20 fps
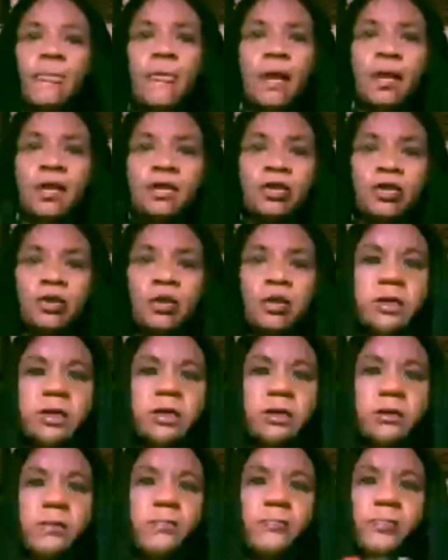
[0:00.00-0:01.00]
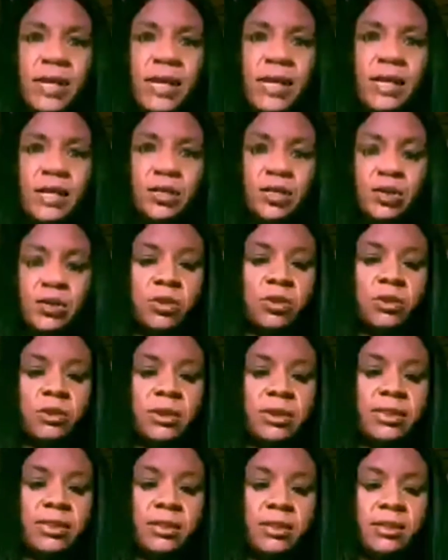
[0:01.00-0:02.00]

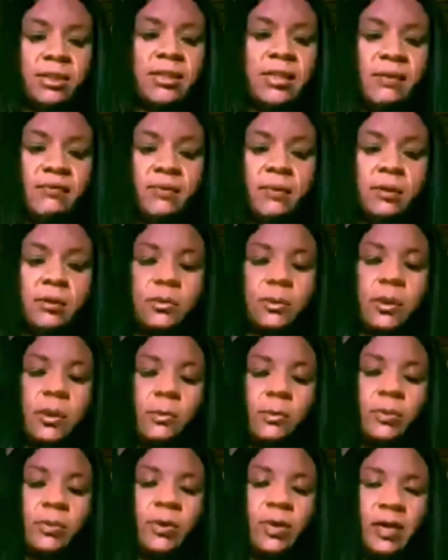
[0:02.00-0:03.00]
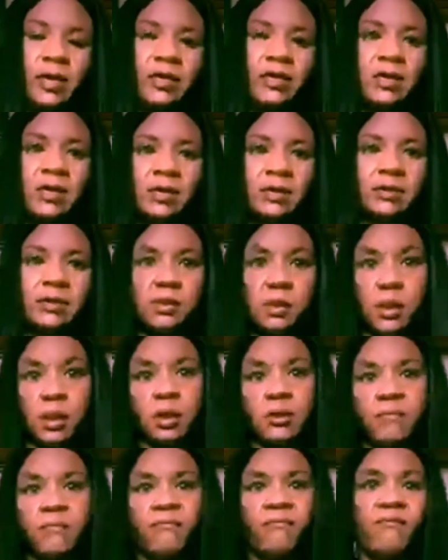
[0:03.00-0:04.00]
that's definitely will help you get things
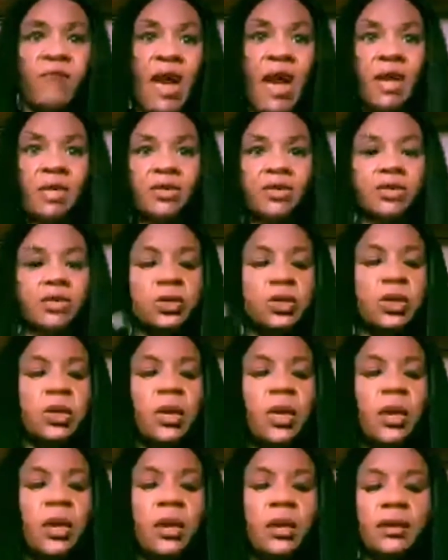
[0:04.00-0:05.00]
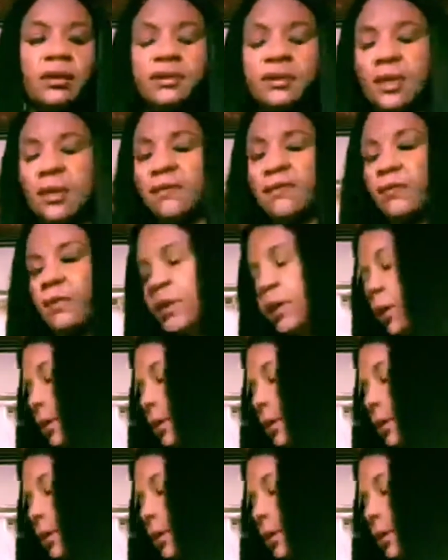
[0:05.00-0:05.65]
done faster. Definitely